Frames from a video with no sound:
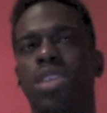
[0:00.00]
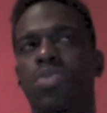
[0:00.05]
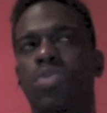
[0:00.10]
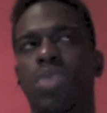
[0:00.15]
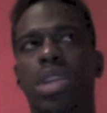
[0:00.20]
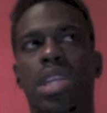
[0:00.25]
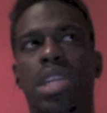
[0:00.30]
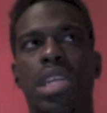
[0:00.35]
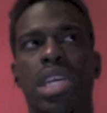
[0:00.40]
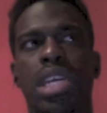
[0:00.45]

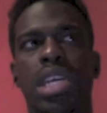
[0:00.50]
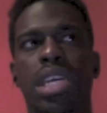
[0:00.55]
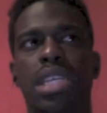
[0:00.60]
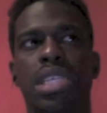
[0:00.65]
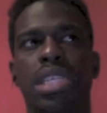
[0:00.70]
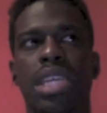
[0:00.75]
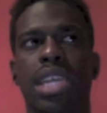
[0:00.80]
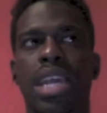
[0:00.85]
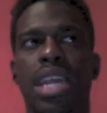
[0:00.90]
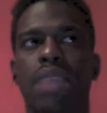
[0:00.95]
what it is,
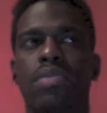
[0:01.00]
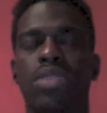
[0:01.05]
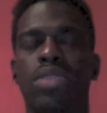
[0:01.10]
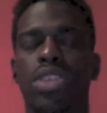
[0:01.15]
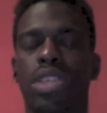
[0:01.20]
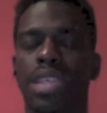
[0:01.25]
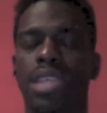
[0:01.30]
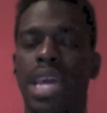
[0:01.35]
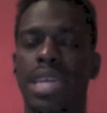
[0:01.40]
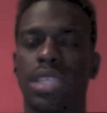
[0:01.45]
and I was
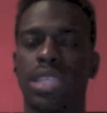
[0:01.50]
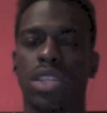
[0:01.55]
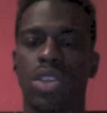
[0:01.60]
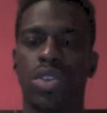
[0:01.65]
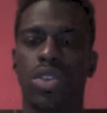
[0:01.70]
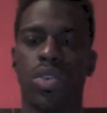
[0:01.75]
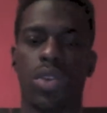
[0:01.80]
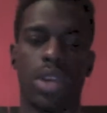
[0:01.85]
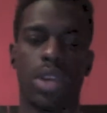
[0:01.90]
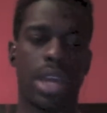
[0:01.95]
just asking
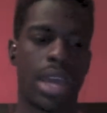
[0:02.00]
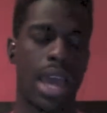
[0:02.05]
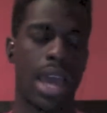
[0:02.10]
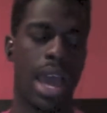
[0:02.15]
the Lord, like,